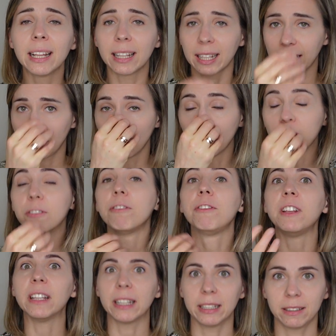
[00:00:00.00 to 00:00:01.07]
Like you will
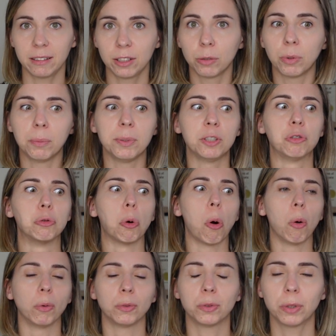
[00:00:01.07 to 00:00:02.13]
feel it, you will be
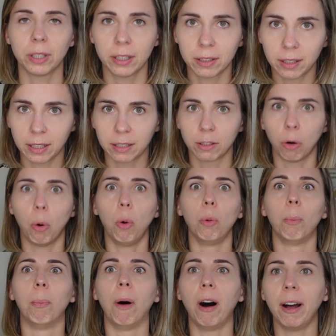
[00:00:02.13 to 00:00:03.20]
drawn to it. Like the
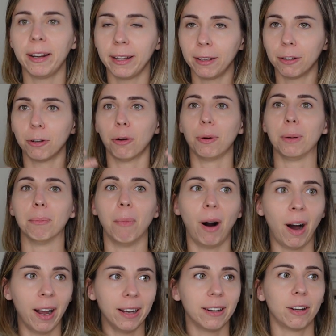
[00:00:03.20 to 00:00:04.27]
whole body, you know, and
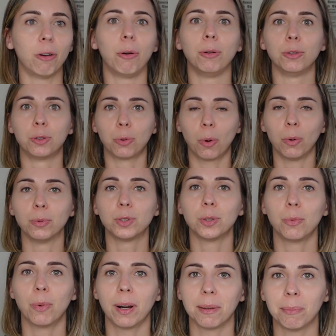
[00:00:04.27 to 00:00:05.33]
mind are all drawn
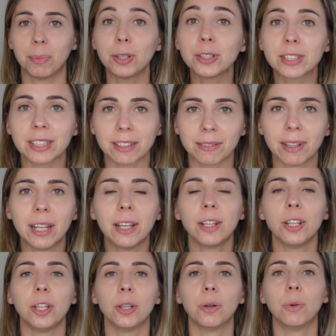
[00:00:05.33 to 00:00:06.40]
to one person.
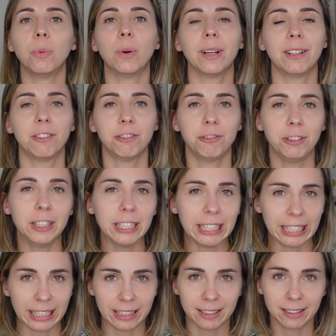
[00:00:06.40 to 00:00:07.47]
You will feel
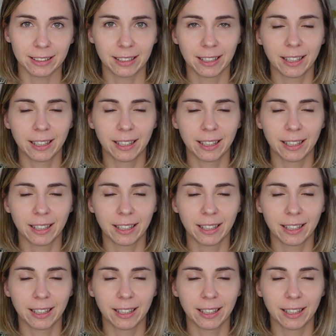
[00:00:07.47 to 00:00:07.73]
it.